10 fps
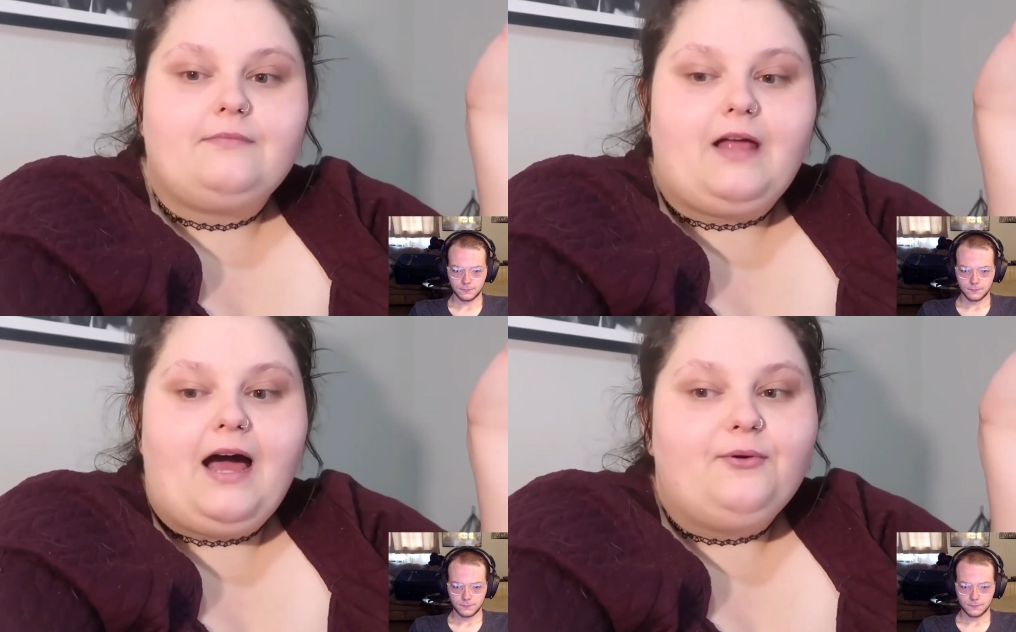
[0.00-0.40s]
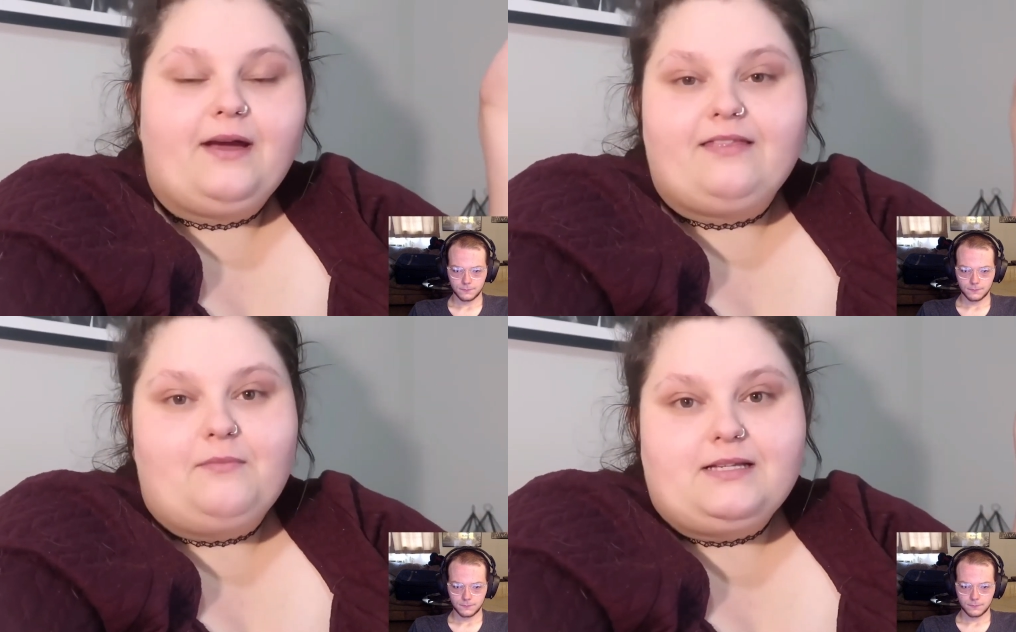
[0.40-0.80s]
Speaker 1: I don't
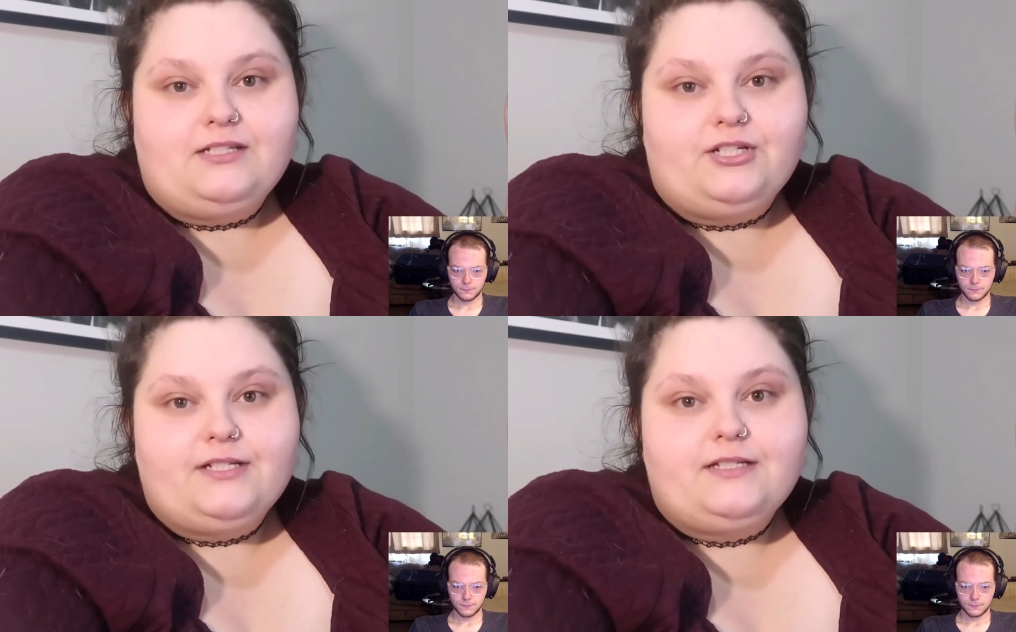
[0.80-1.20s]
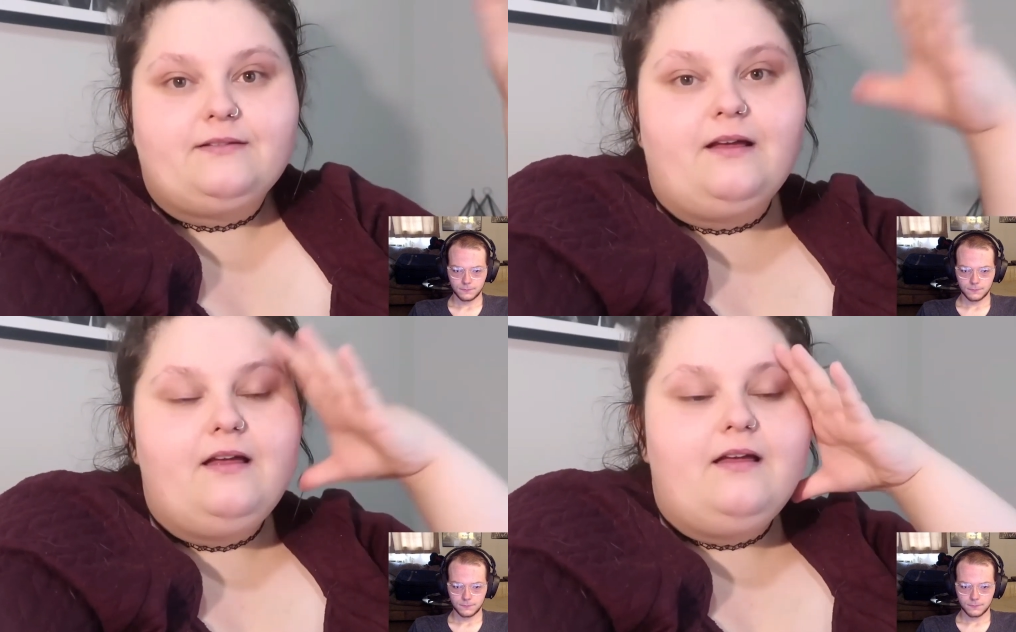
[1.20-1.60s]
get the messages
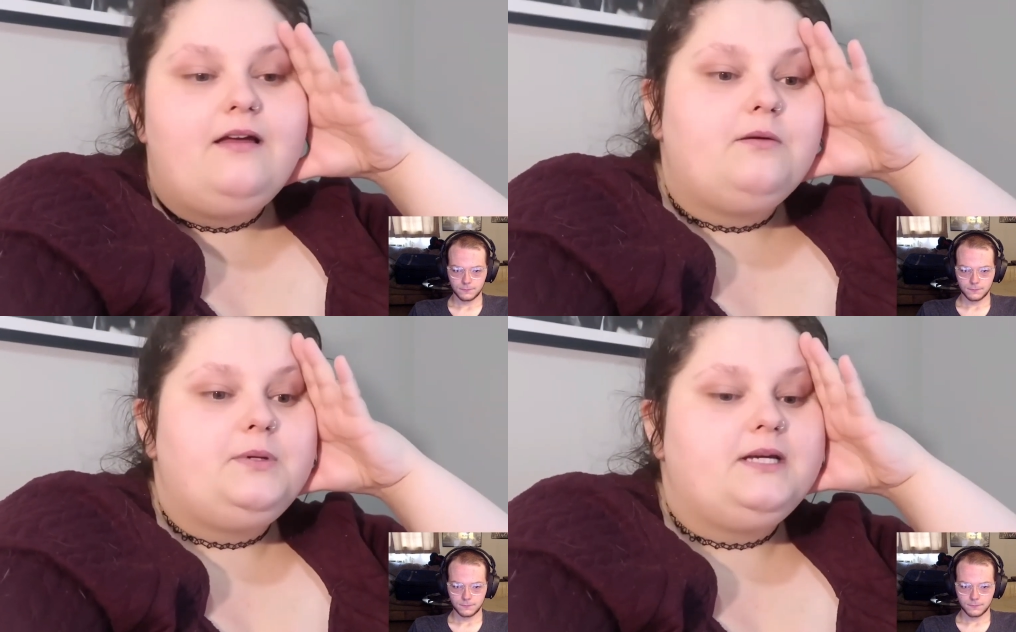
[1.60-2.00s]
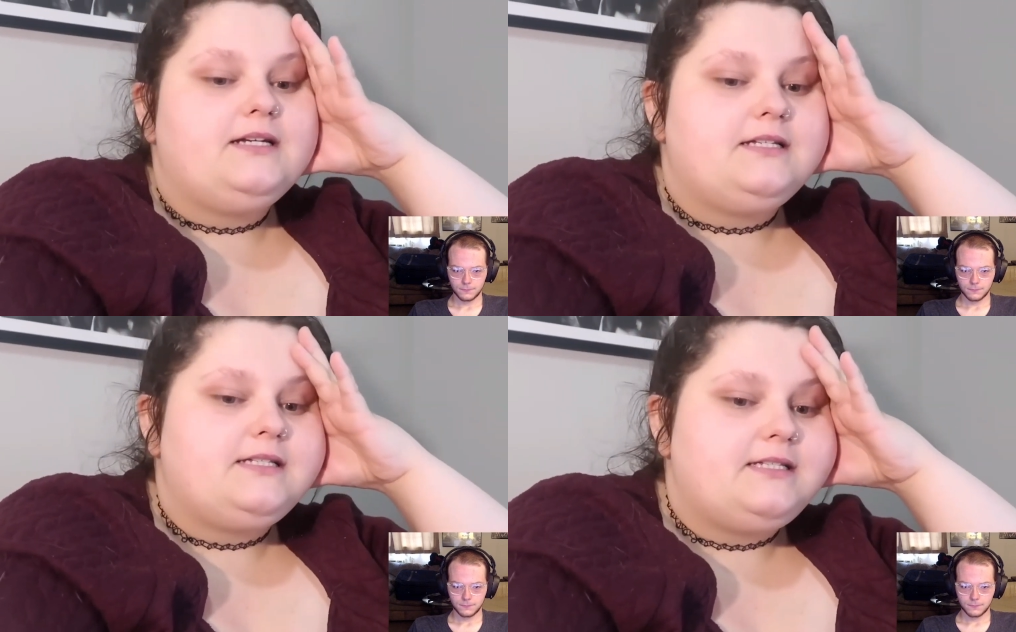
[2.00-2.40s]

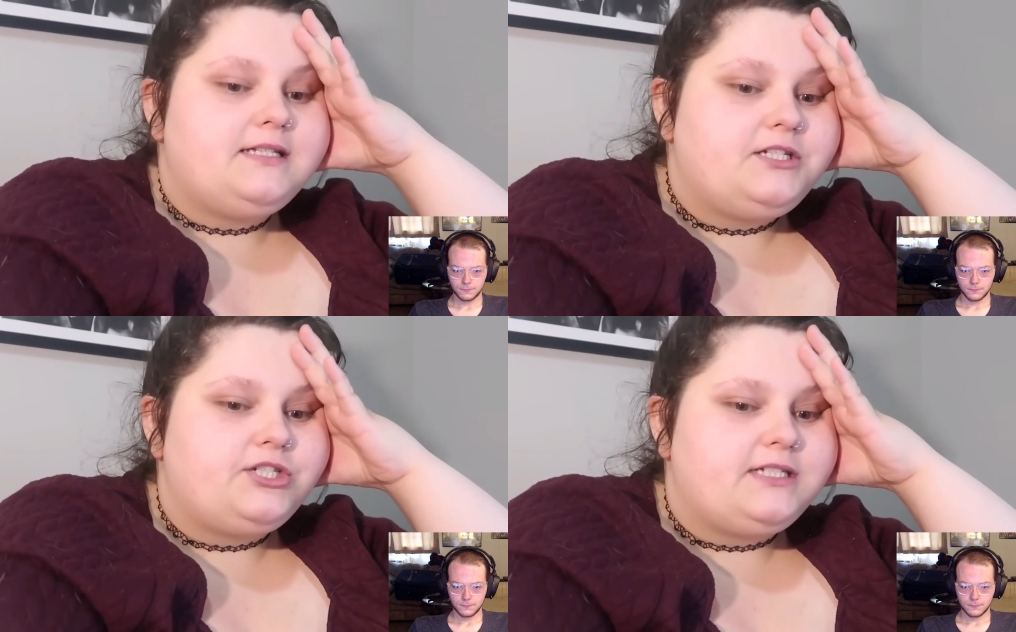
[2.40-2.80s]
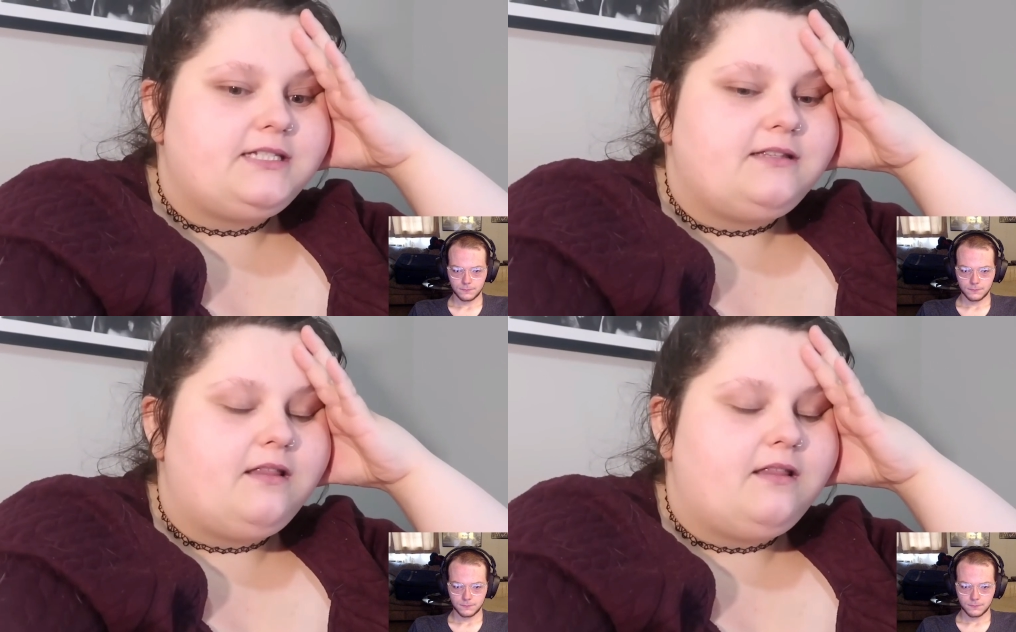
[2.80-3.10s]
because it's just